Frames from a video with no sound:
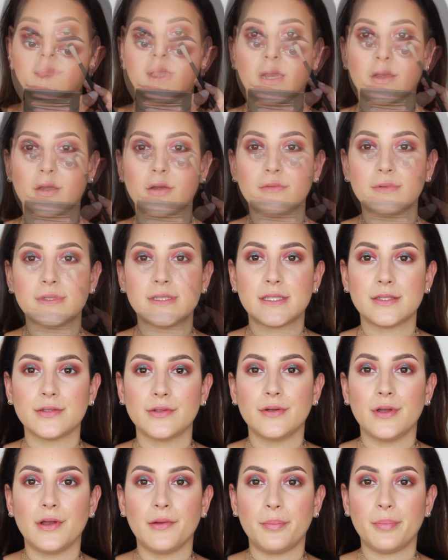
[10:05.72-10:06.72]
I'm going
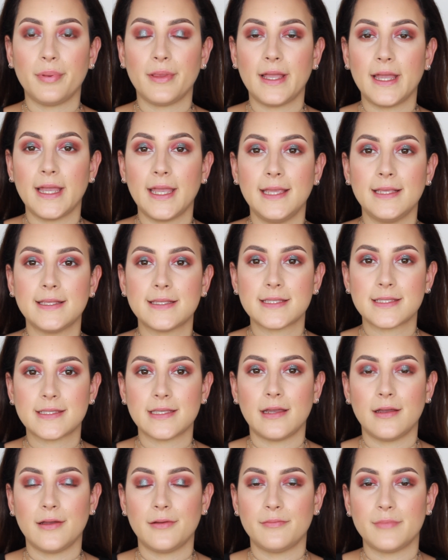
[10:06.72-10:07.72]
to apply
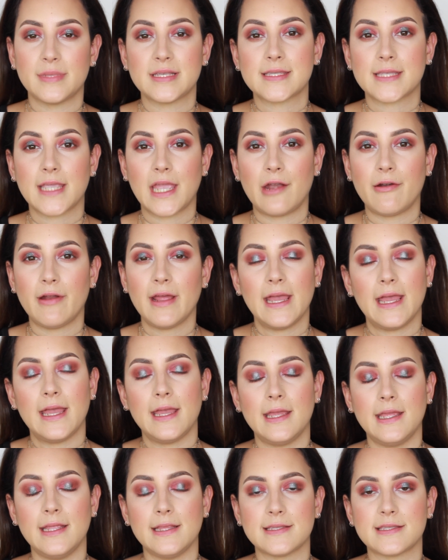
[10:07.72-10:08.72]
some mascara
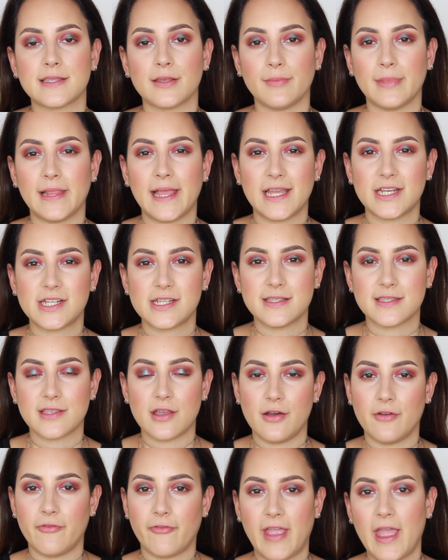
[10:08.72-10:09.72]
and some lashes
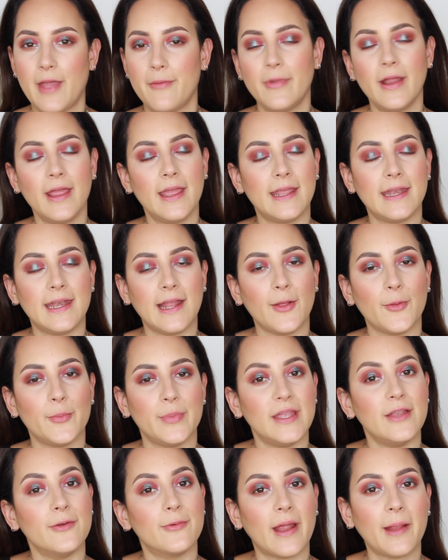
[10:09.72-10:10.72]
off camera and I'll
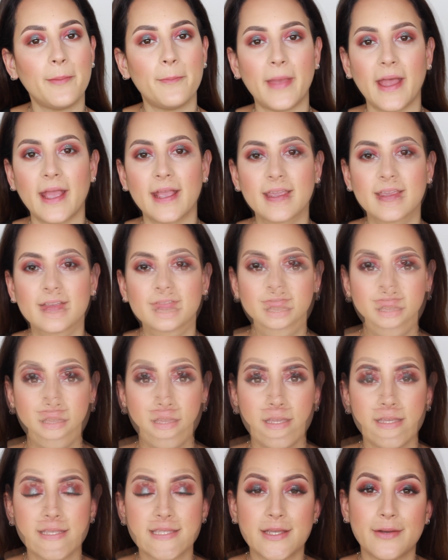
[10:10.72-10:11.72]
be right back.
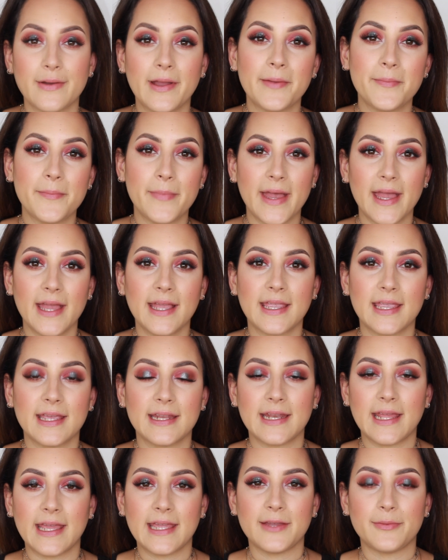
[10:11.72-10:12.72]
So I'm back
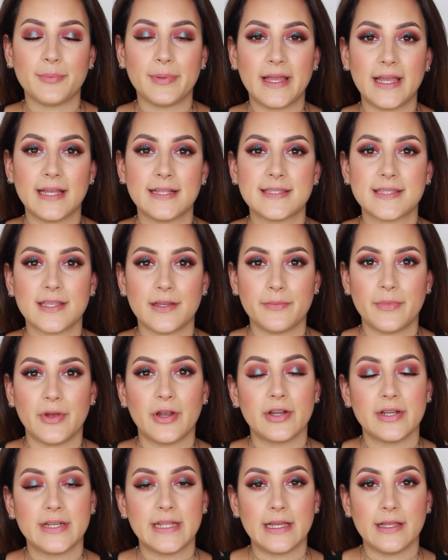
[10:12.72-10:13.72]
and I applied some
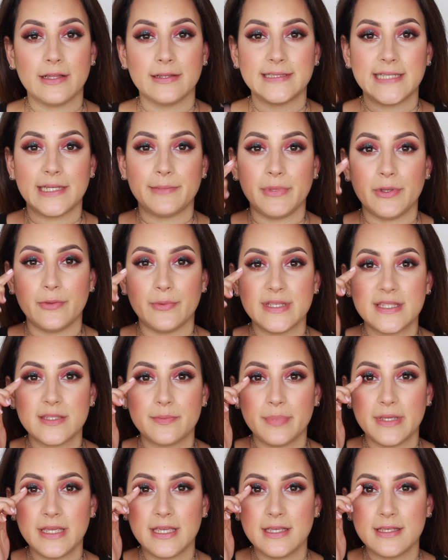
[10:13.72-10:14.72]
Ardell Demi
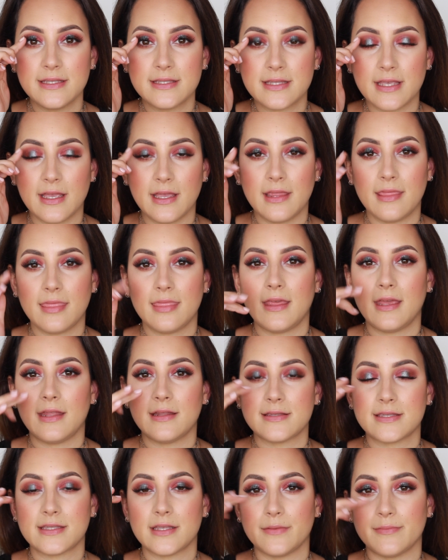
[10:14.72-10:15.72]
Wispies and
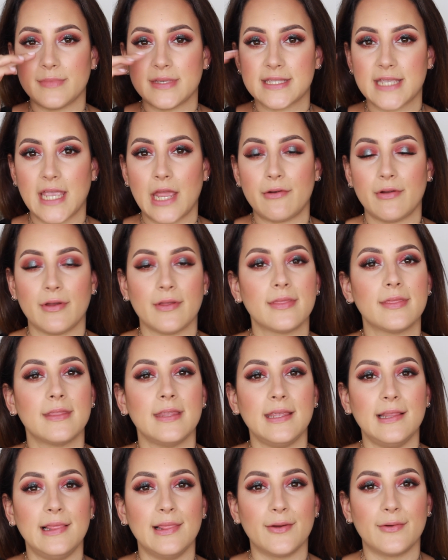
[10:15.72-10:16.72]
then some mascara on
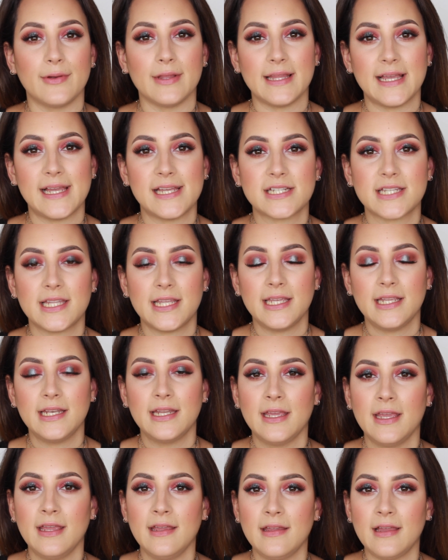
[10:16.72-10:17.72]
the lower lash line.
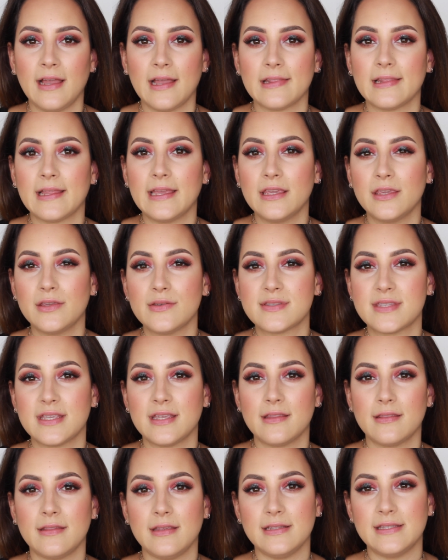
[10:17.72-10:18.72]
I like
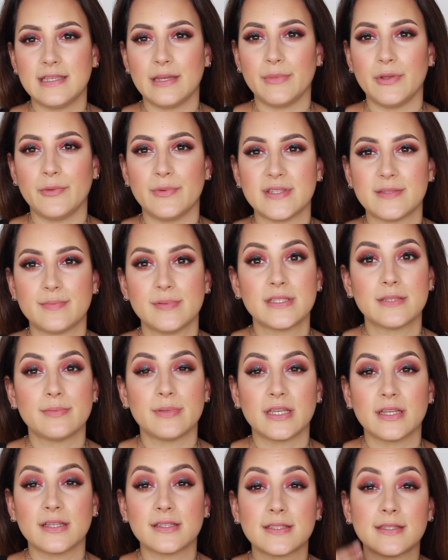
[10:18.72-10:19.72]
using the Demi Wispies
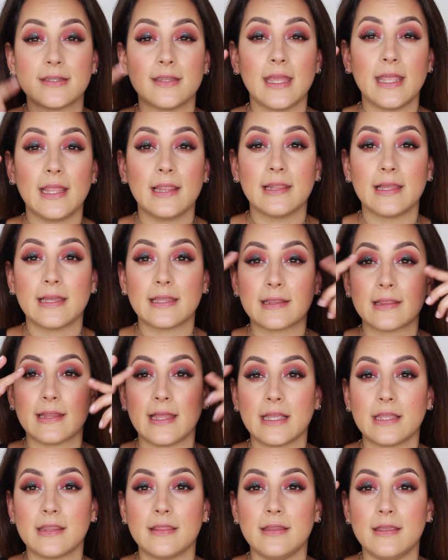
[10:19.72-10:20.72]
because they let
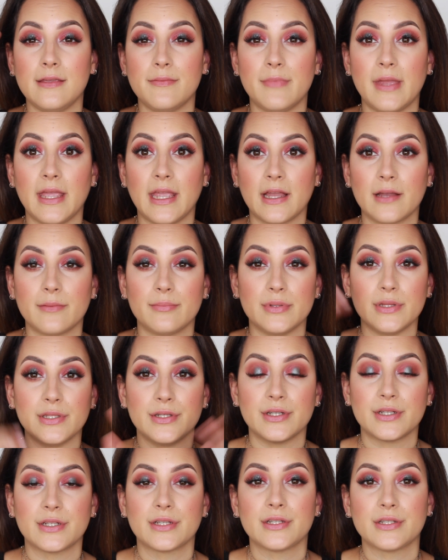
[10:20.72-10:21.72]
like the makeup
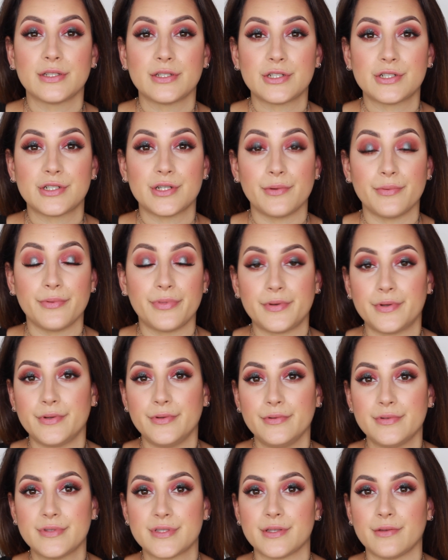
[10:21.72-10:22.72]
look show
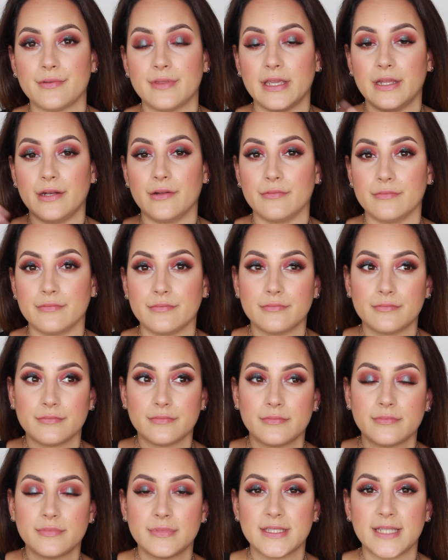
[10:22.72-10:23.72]
through so they don't
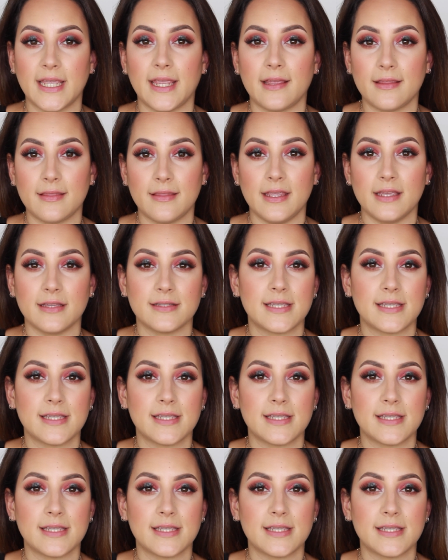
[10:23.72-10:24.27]
take the